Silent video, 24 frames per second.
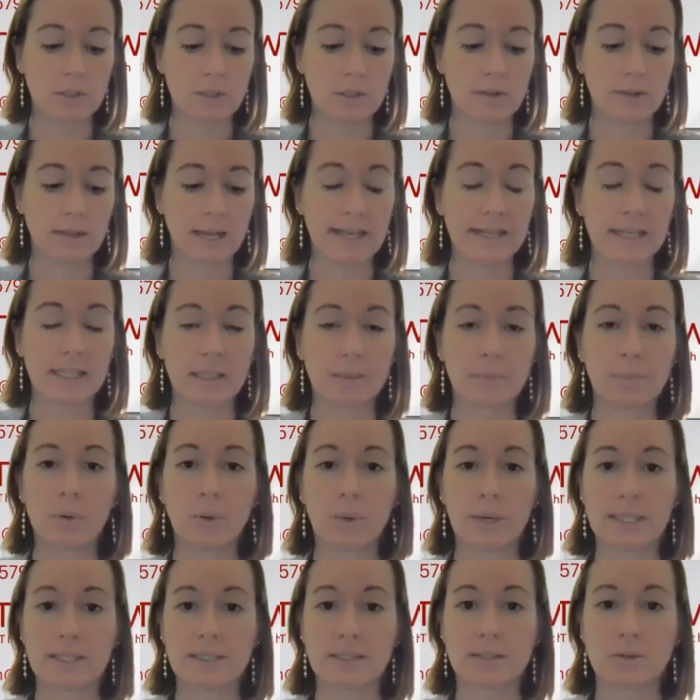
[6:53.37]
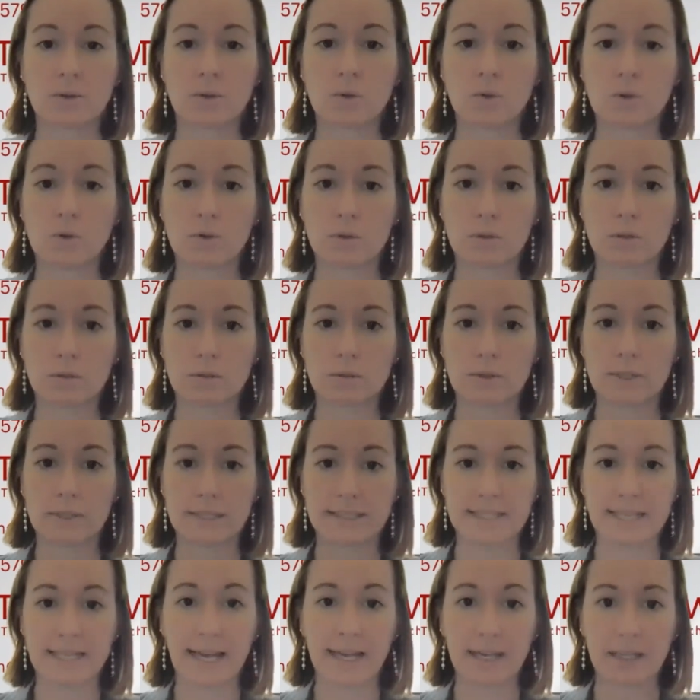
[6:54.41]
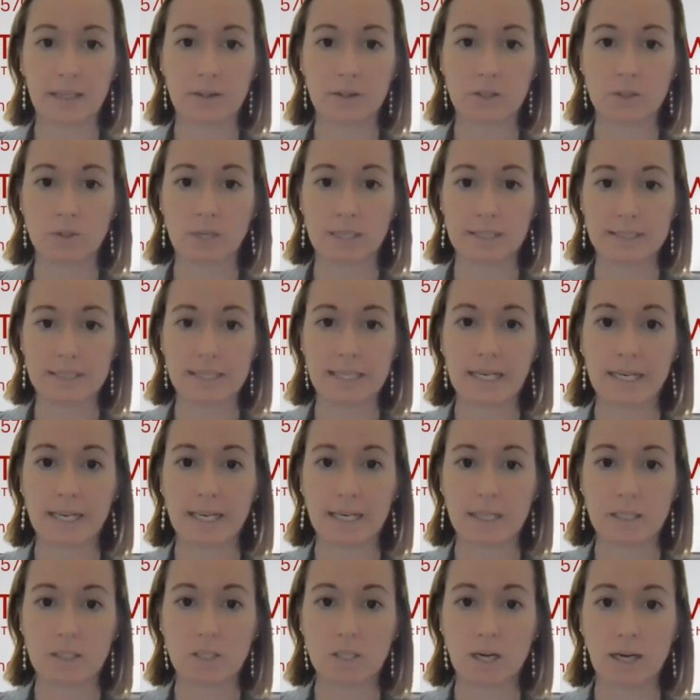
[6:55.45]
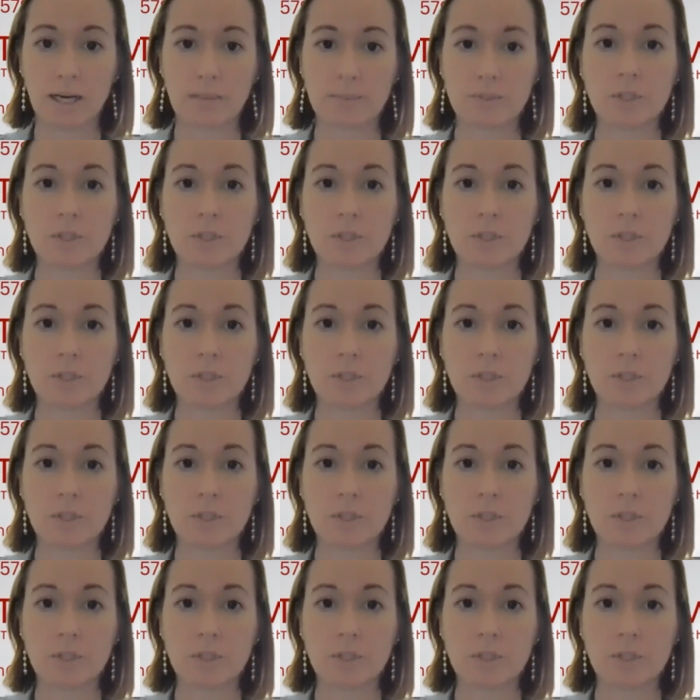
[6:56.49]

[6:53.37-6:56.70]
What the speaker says: they can appoint or sack the trustee at any time.